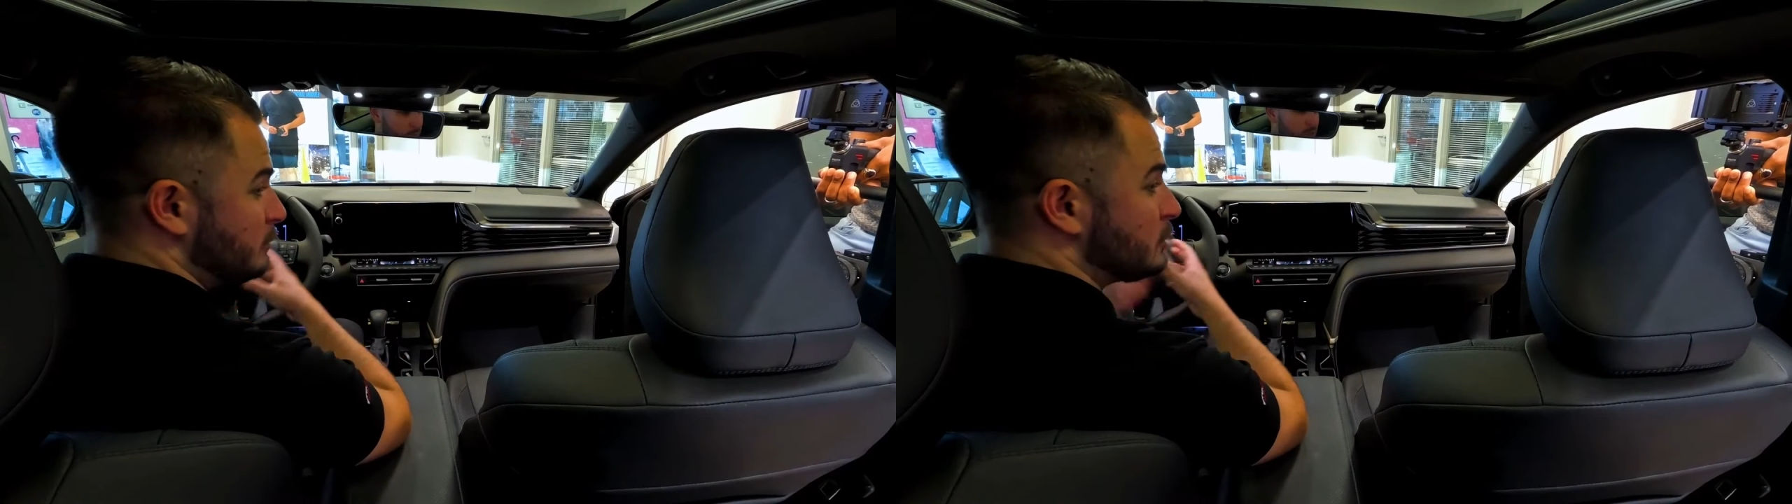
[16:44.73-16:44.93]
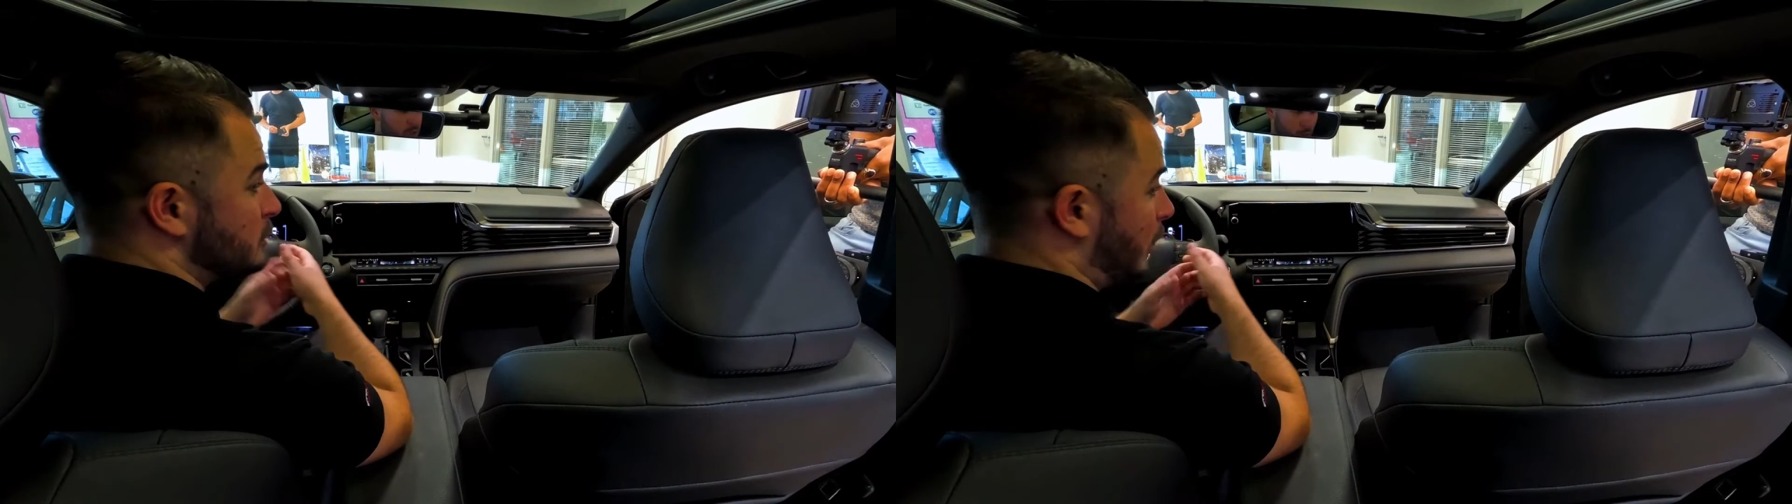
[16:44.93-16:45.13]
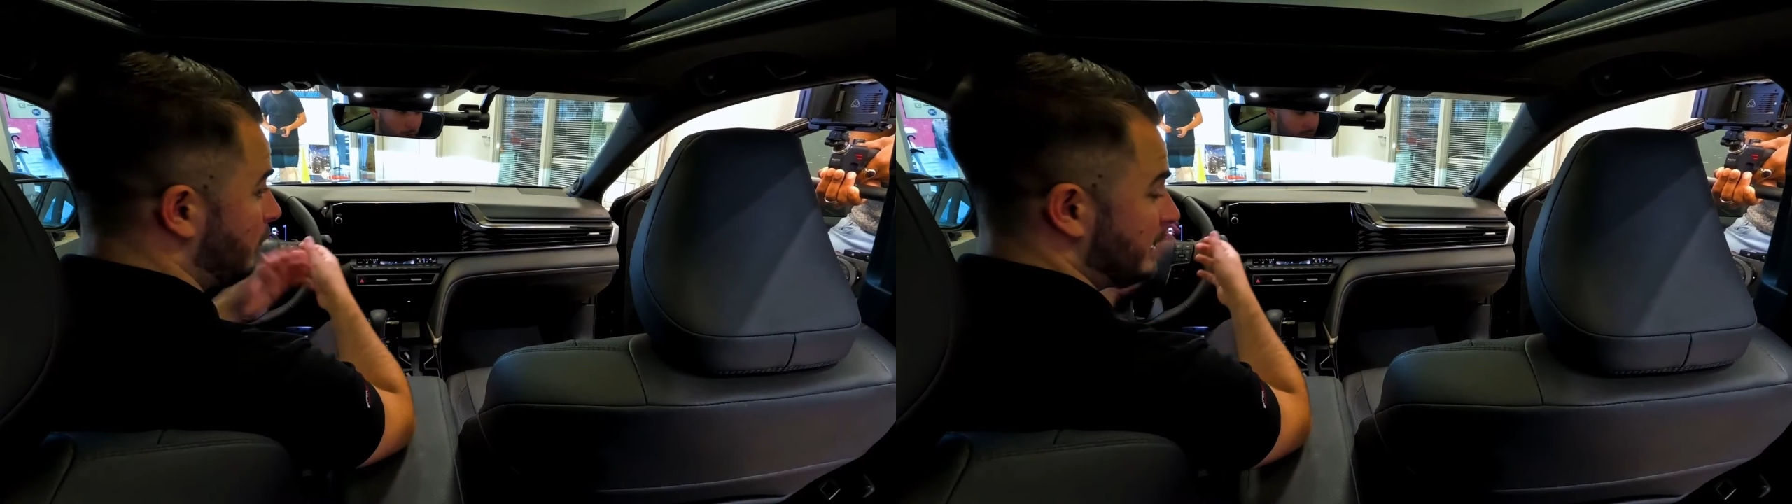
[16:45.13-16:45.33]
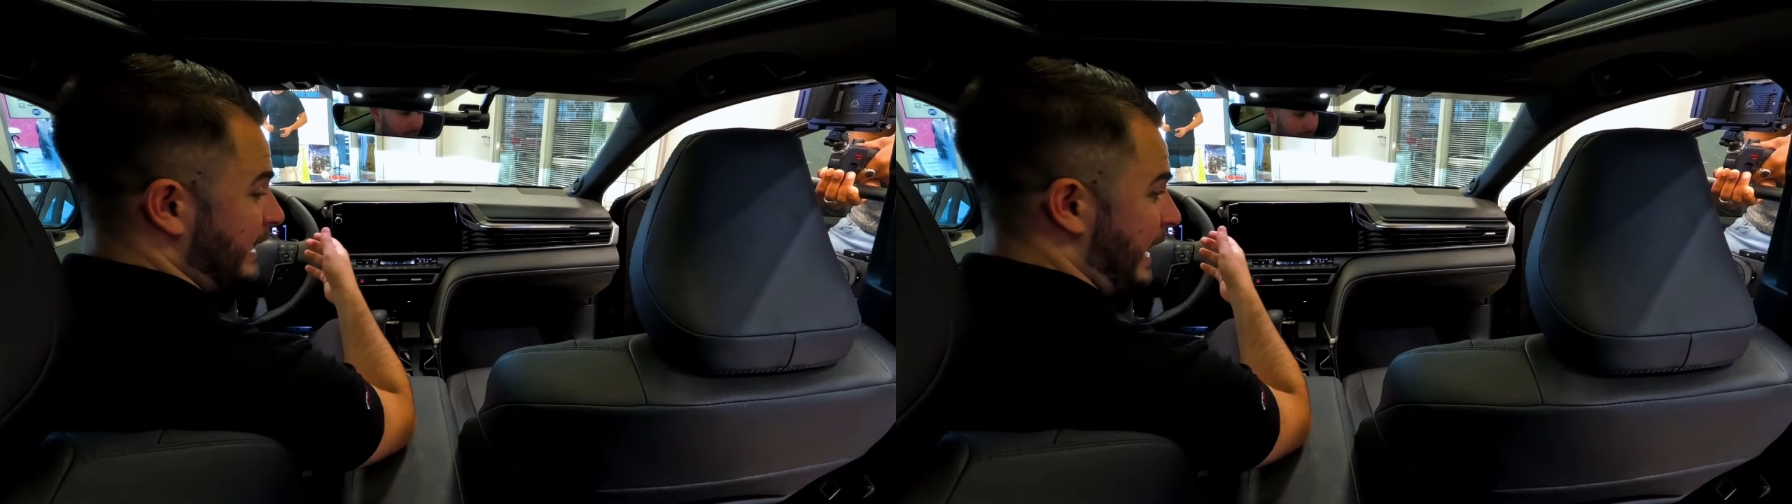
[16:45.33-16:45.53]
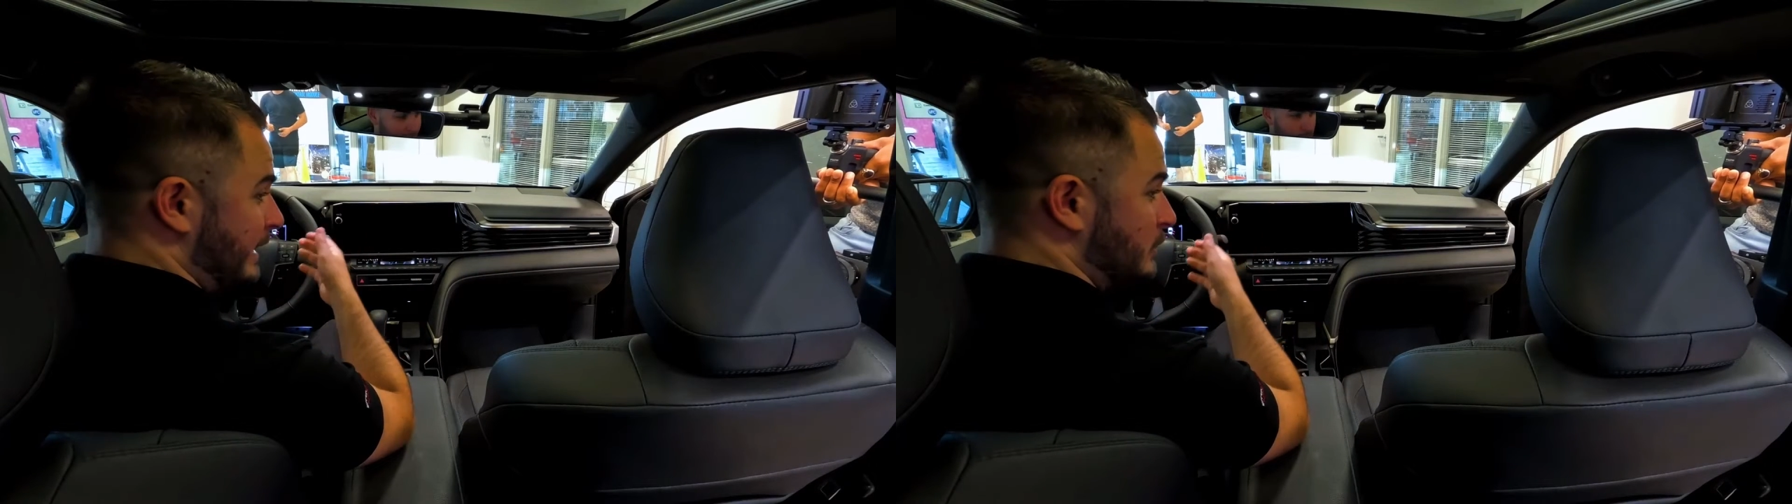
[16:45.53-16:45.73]
you start at
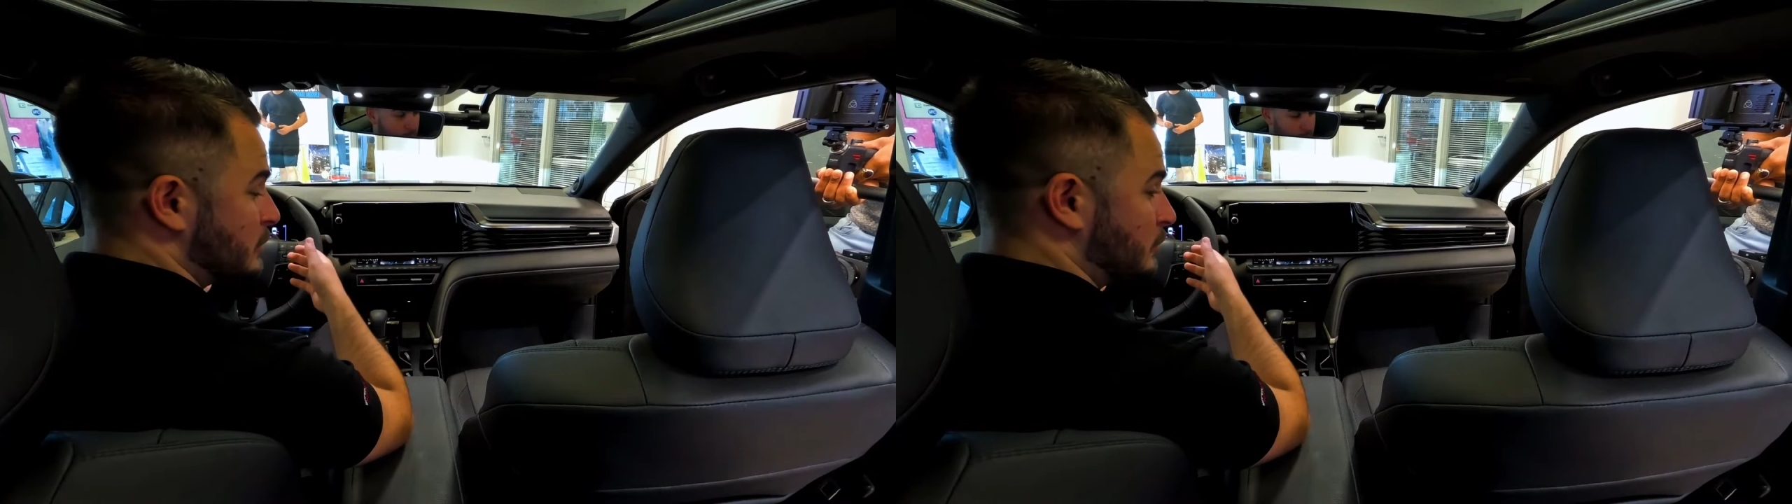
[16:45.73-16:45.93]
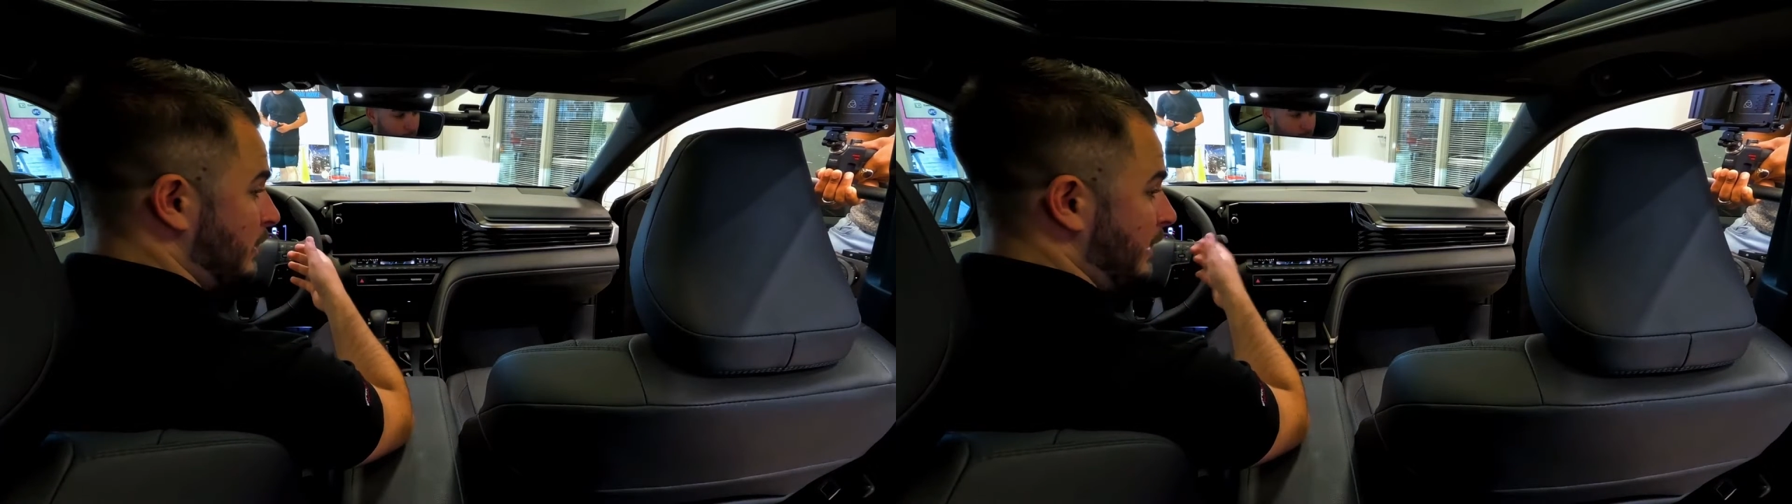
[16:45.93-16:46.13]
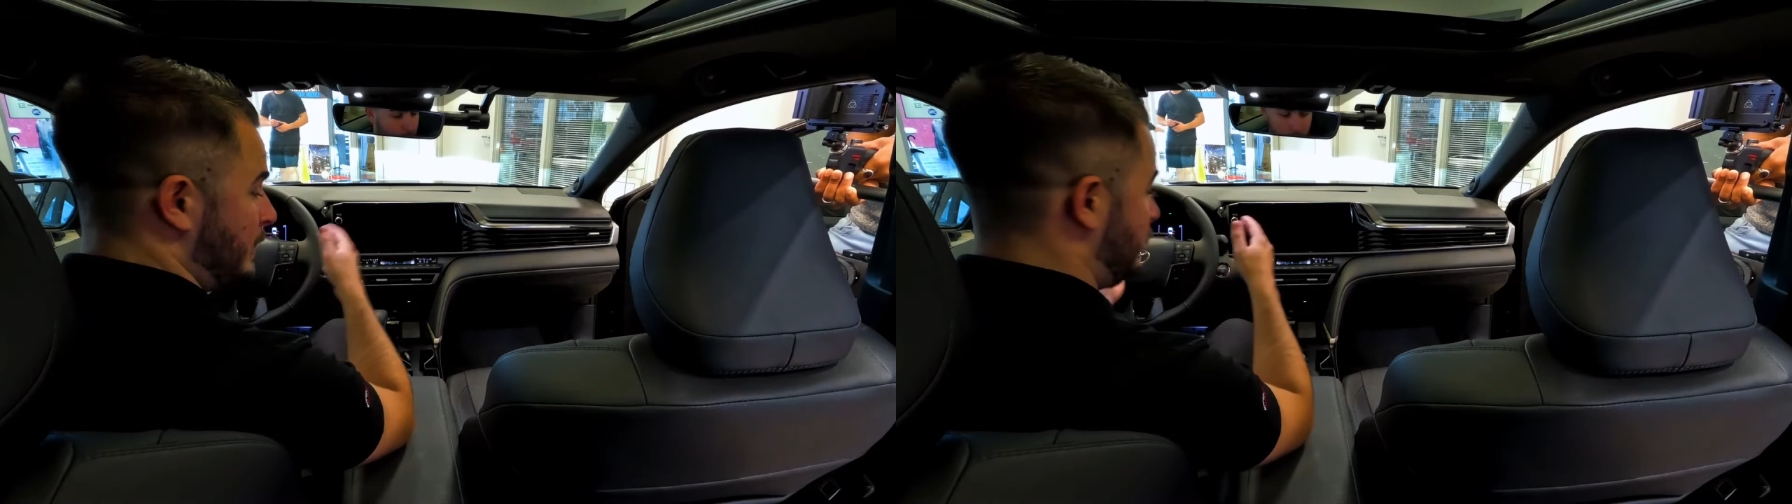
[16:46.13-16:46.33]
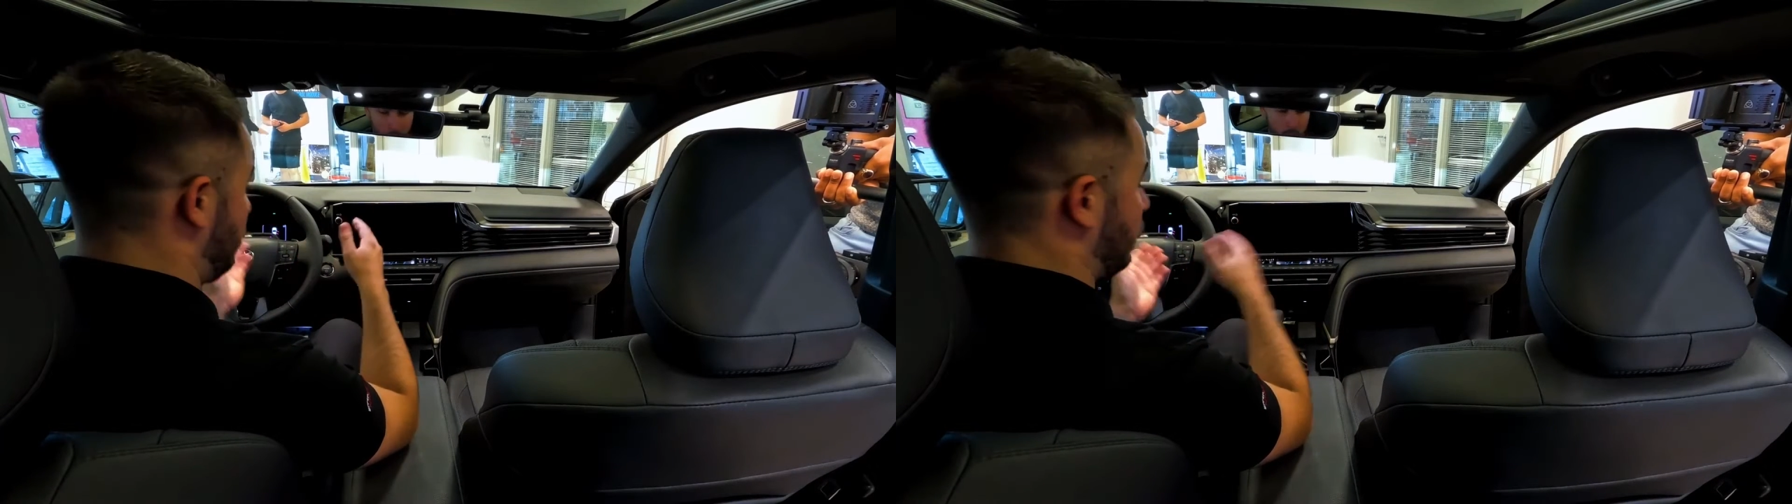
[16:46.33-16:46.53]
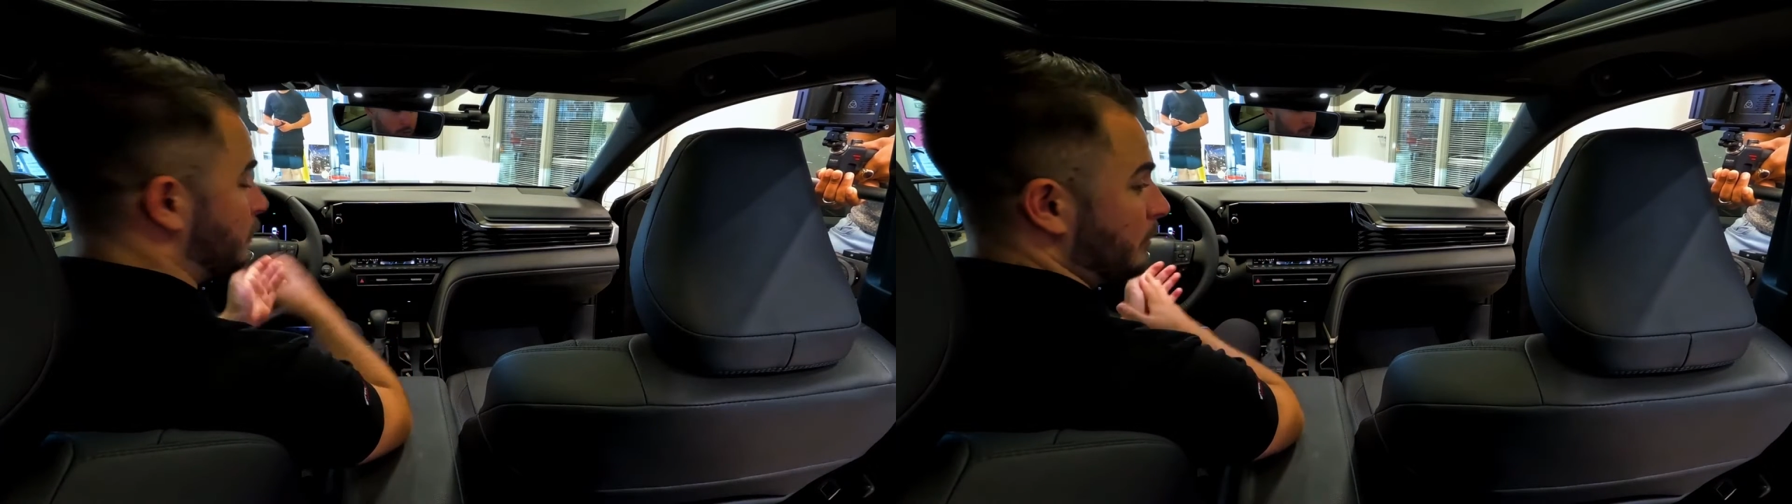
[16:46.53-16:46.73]
an 8-inch screen and you
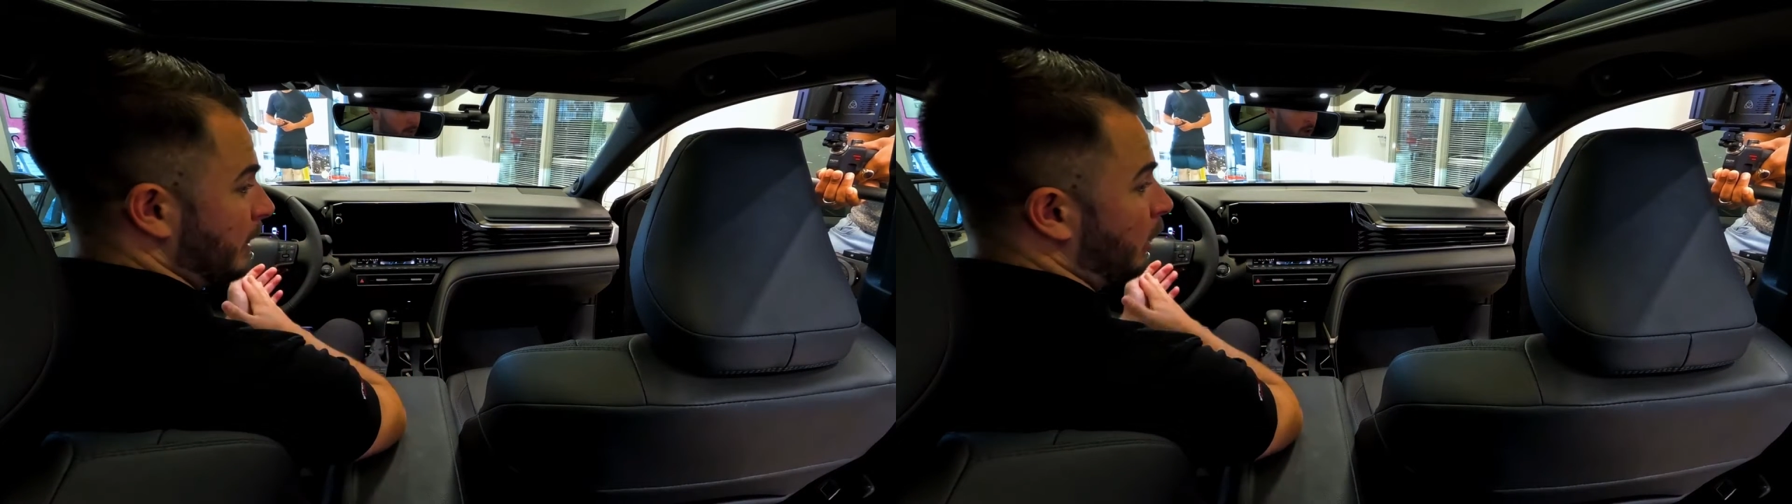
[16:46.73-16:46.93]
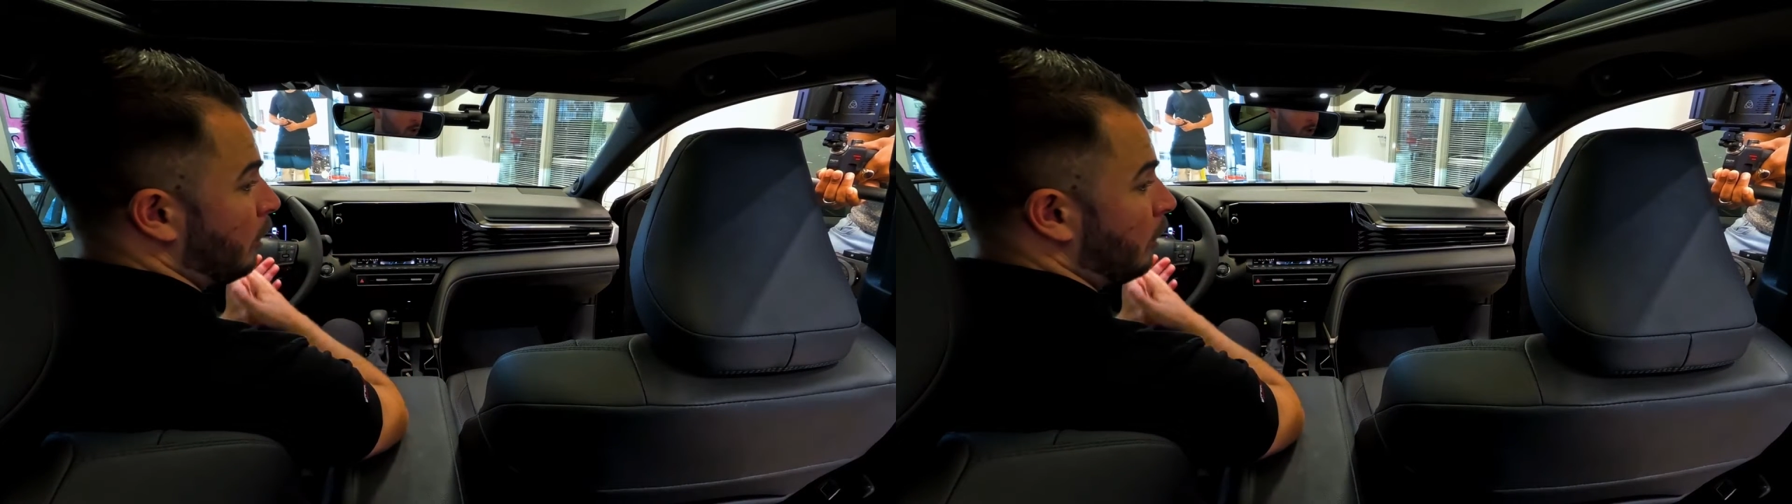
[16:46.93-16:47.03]
can work your way